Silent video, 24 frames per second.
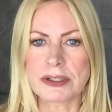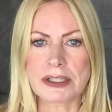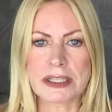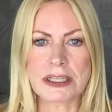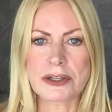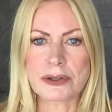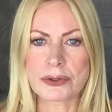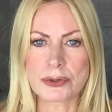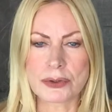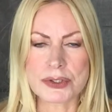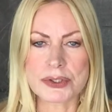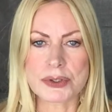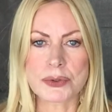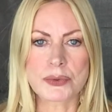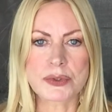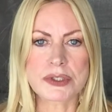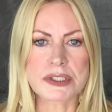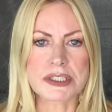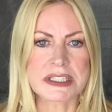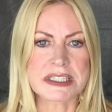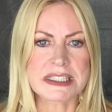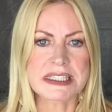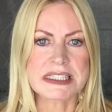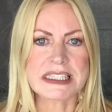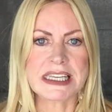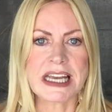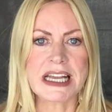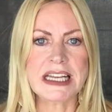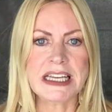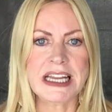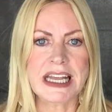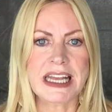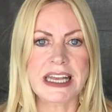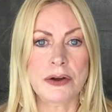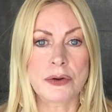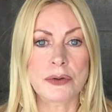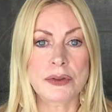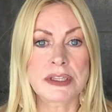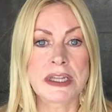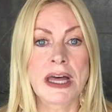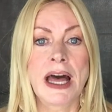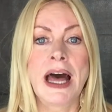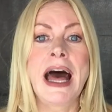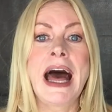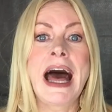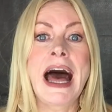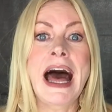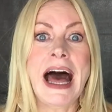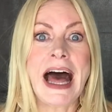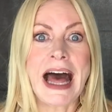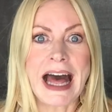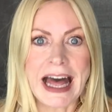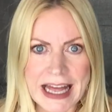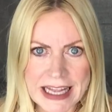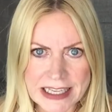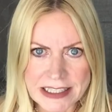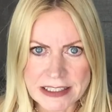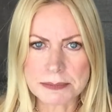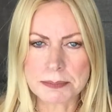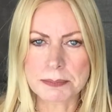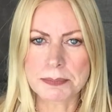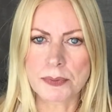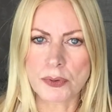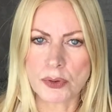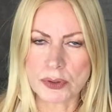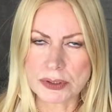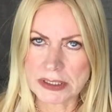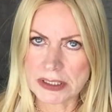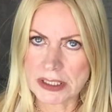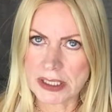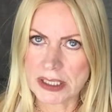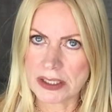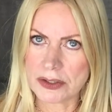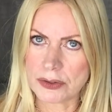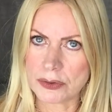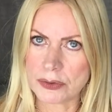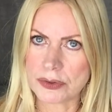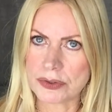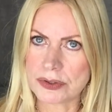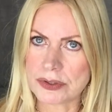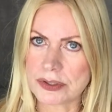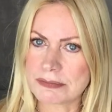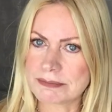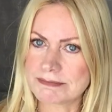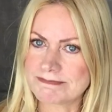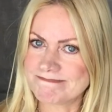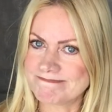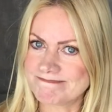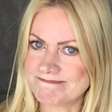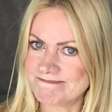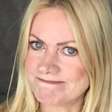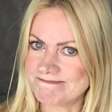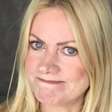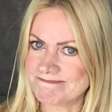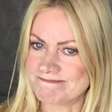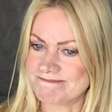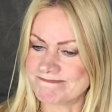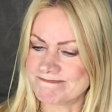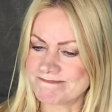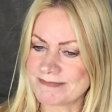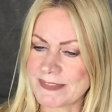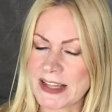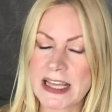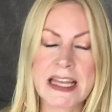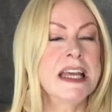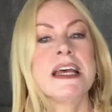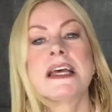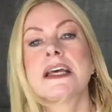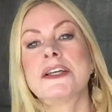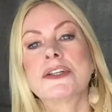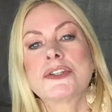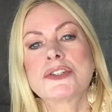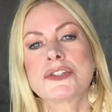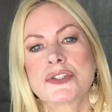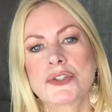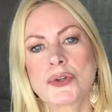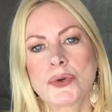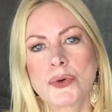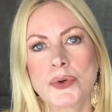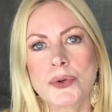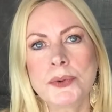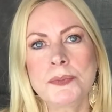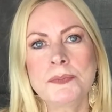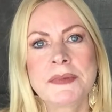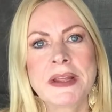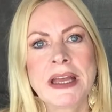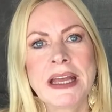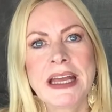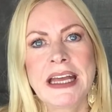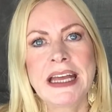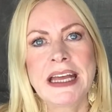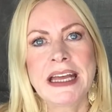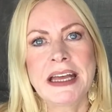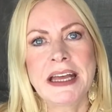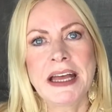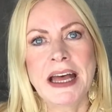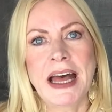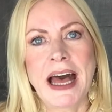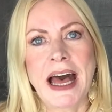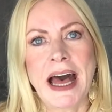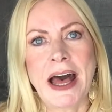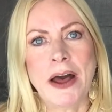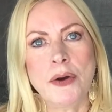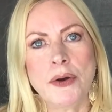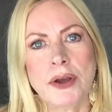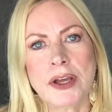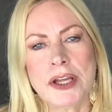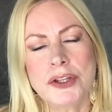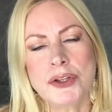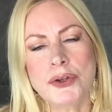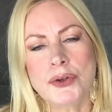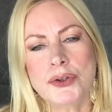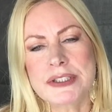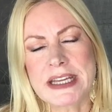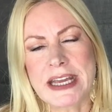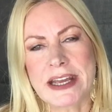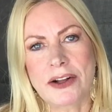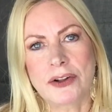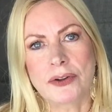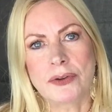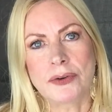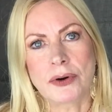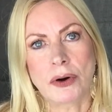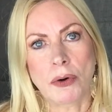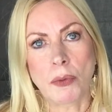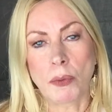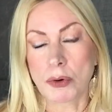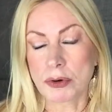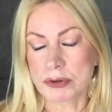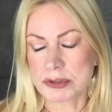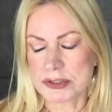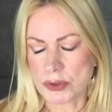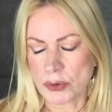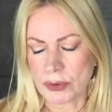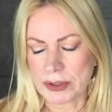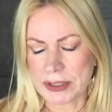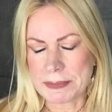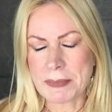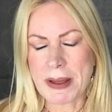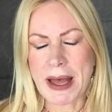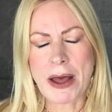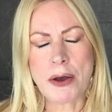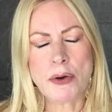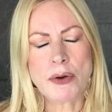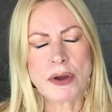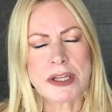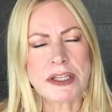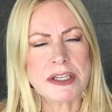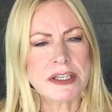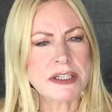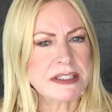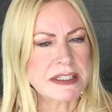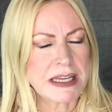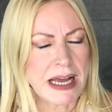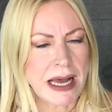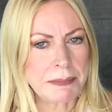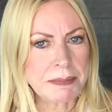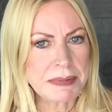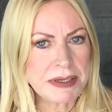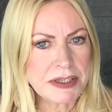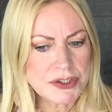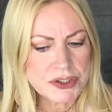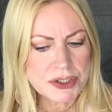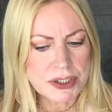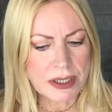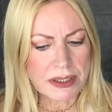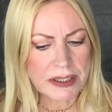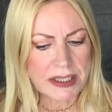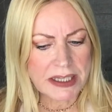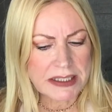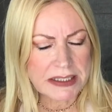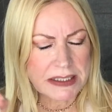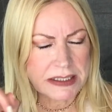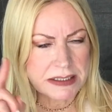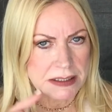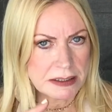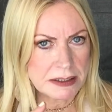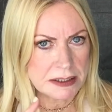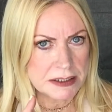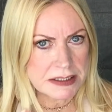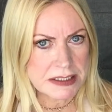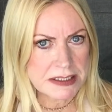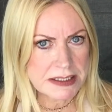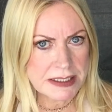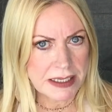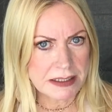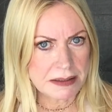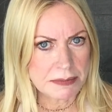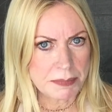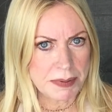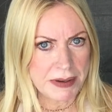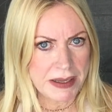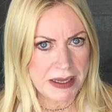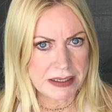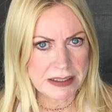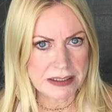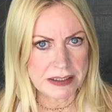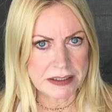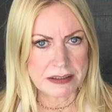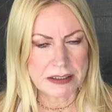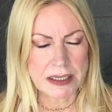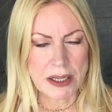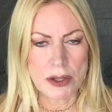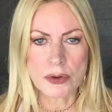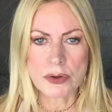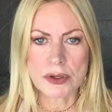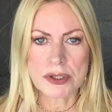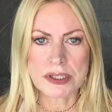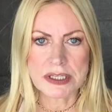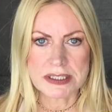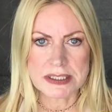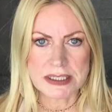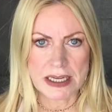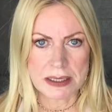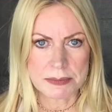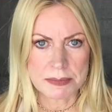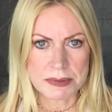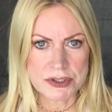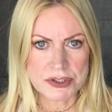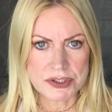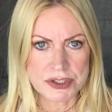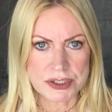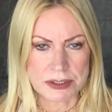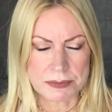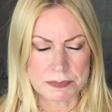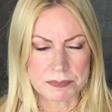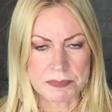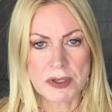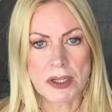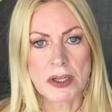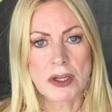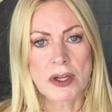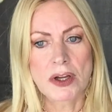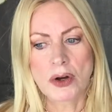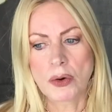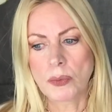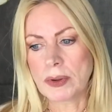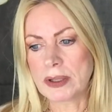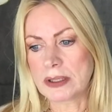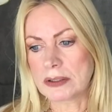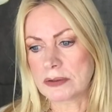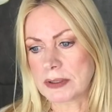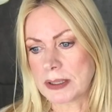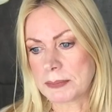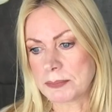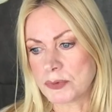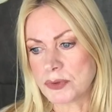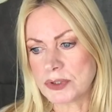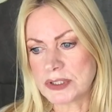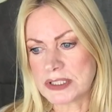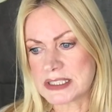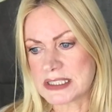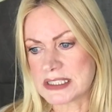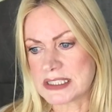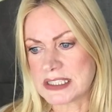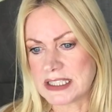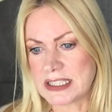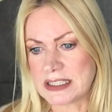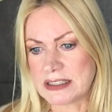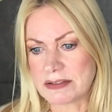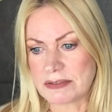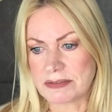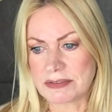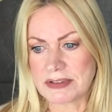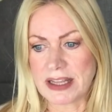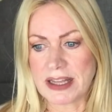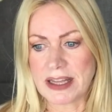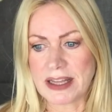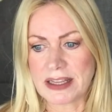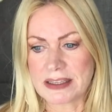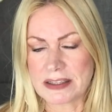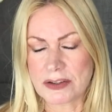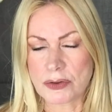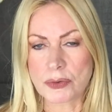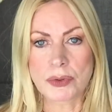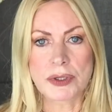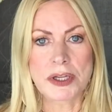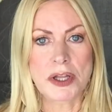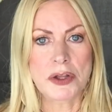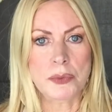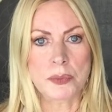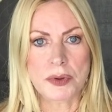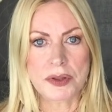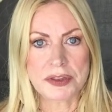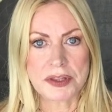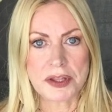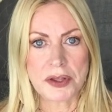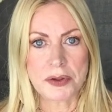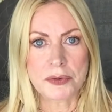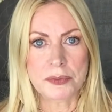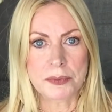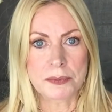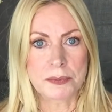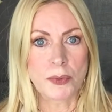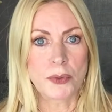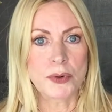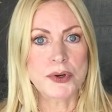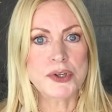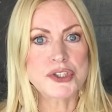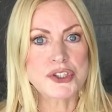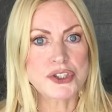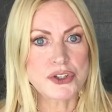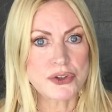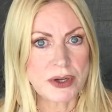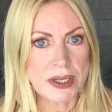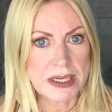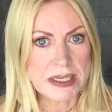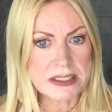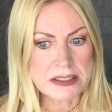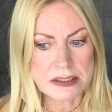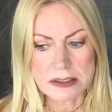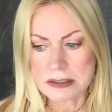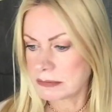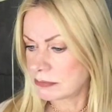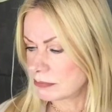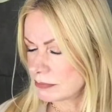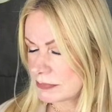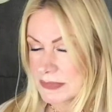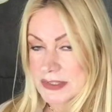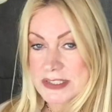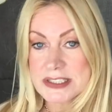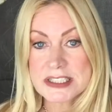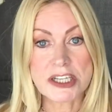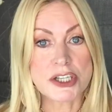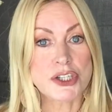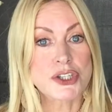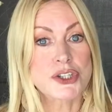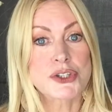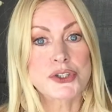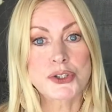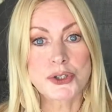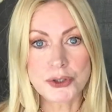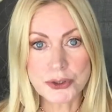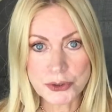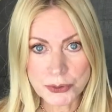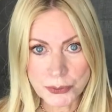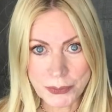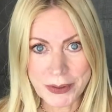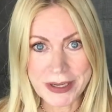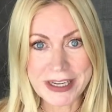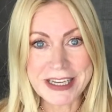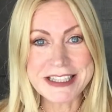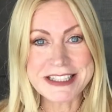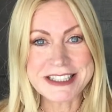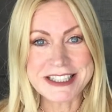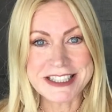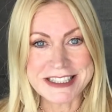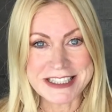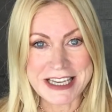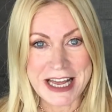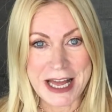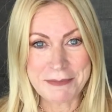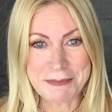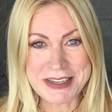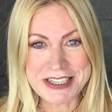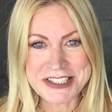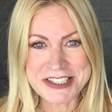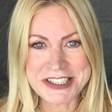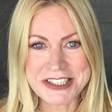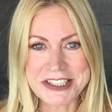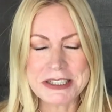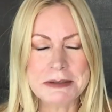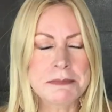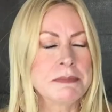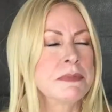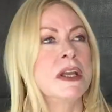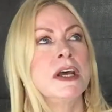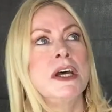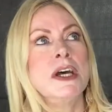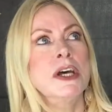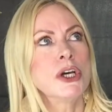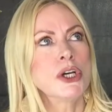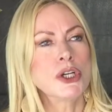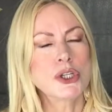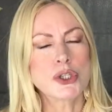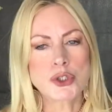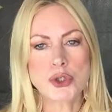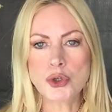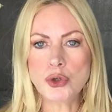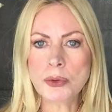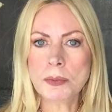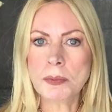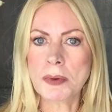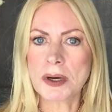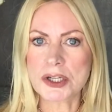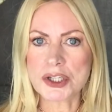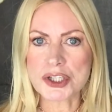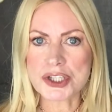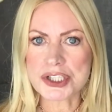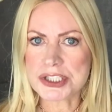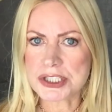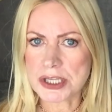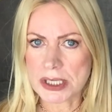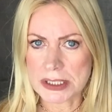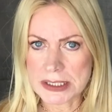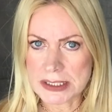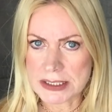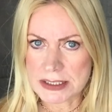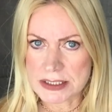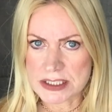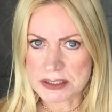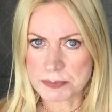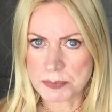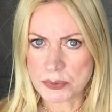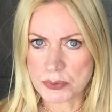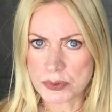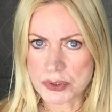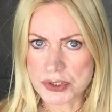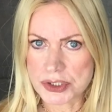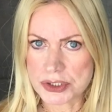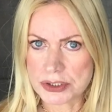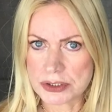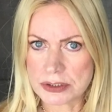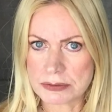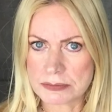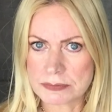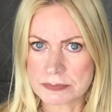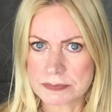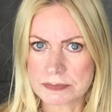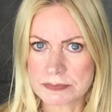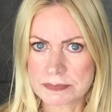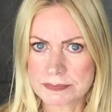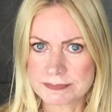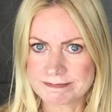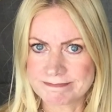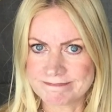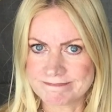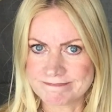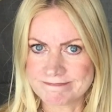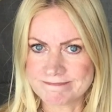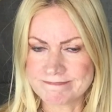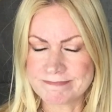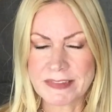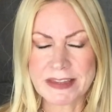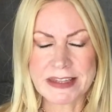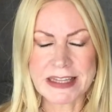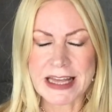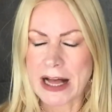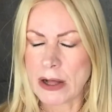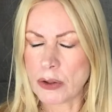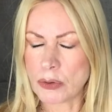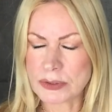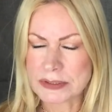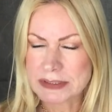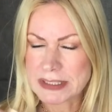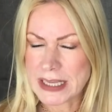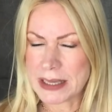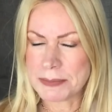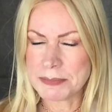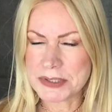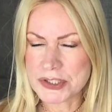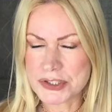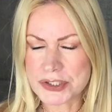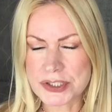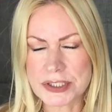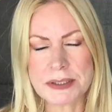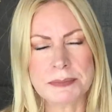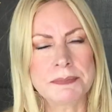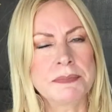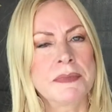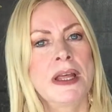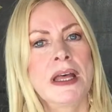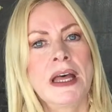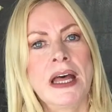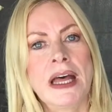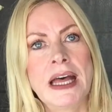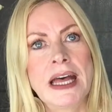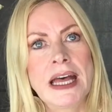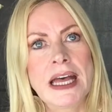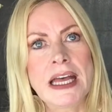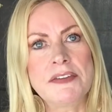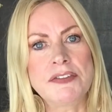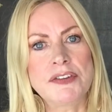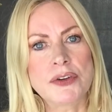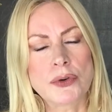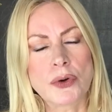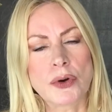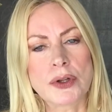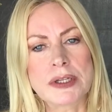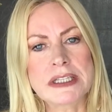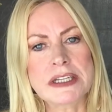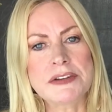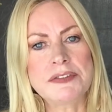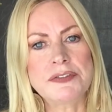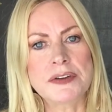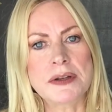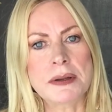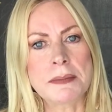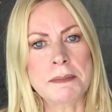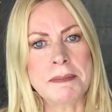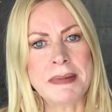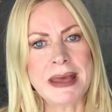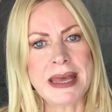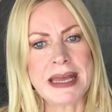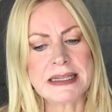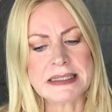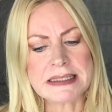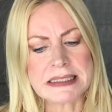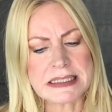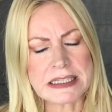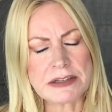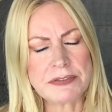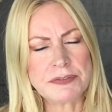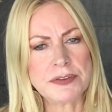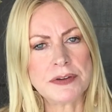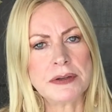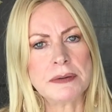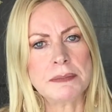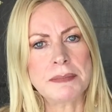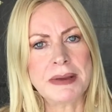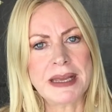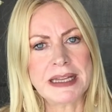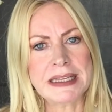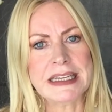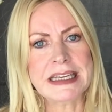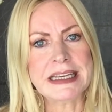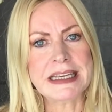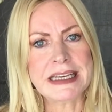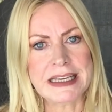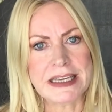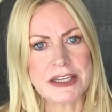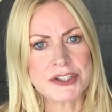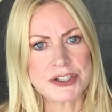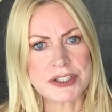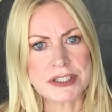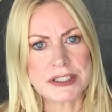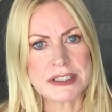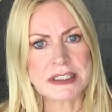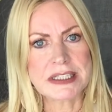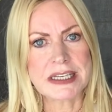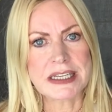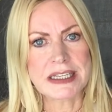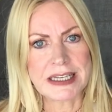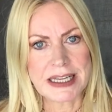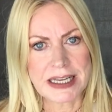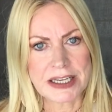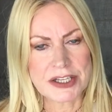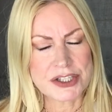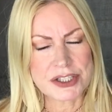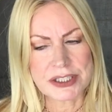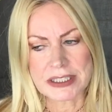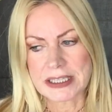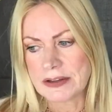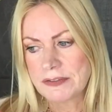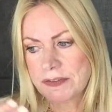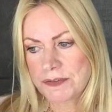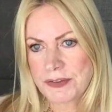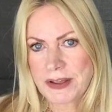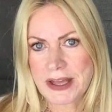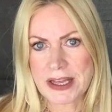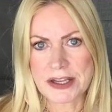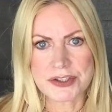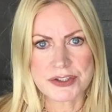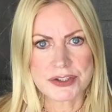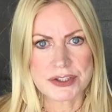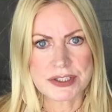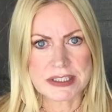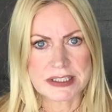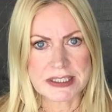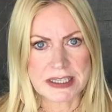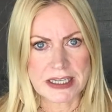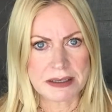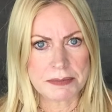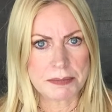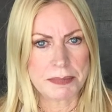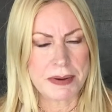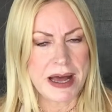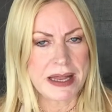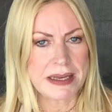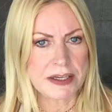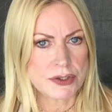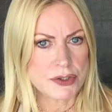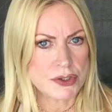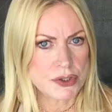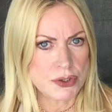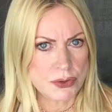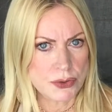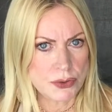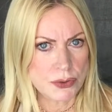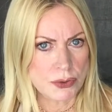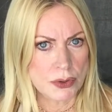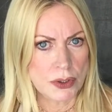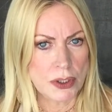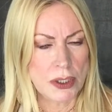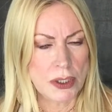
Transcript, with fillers: crucial to skin health and body health. So how can you tell, or sorry, how can you damage this skin barrier? How can you damage it? Well, I'm going to say that going out without moisturiser is a sure way to damage it. Too much sun exposure, that'll damage it. If you're on different meds, different medications can actually affect your skin barrier too.